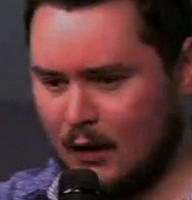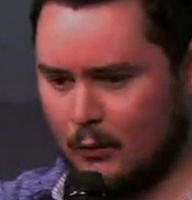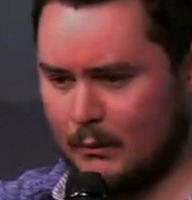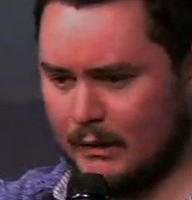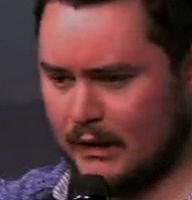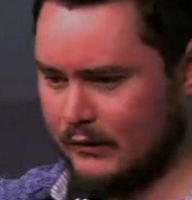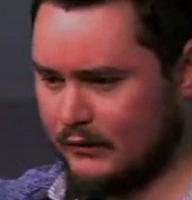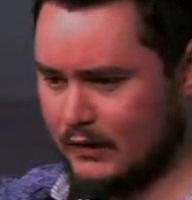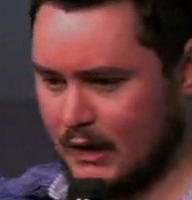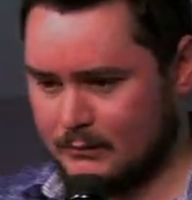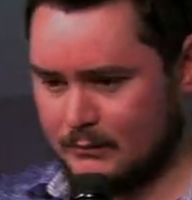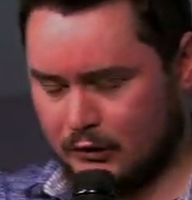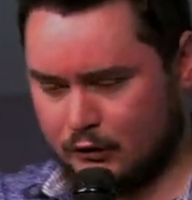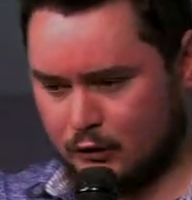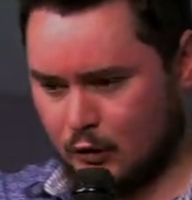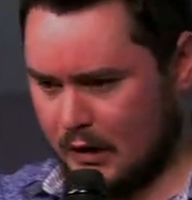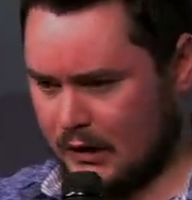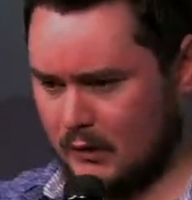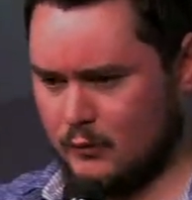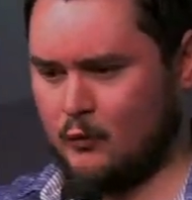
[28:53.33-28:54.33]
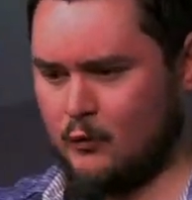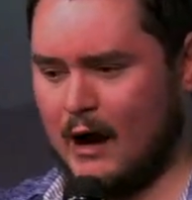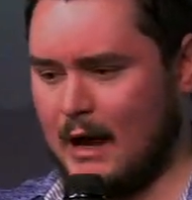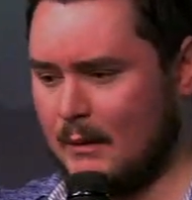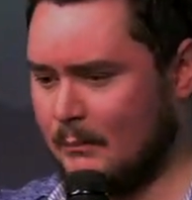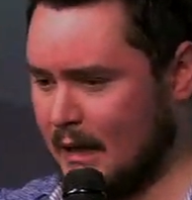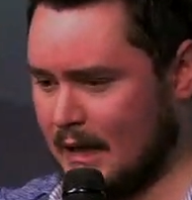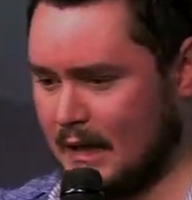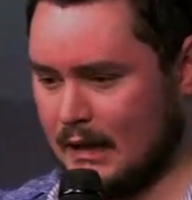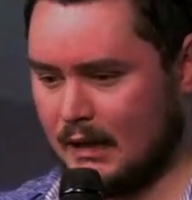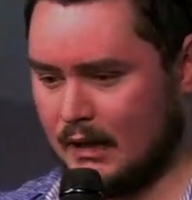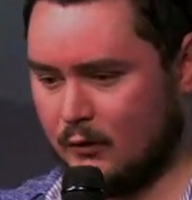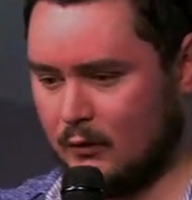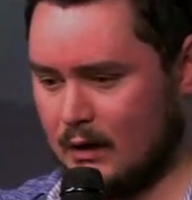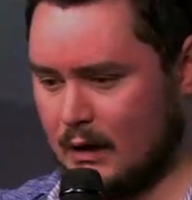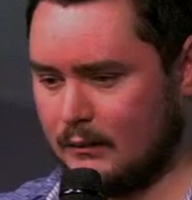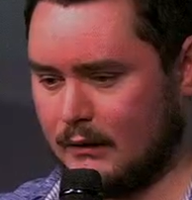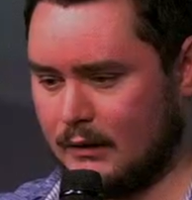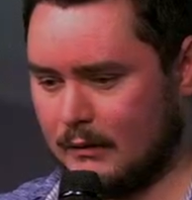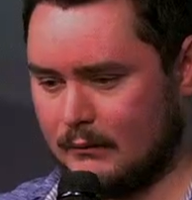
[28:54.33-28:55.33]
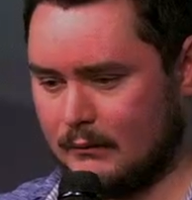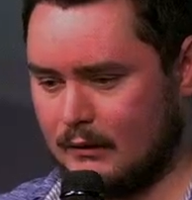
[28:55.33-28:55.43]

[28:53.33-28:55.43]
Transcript: because I'm just trying to wrap my head around the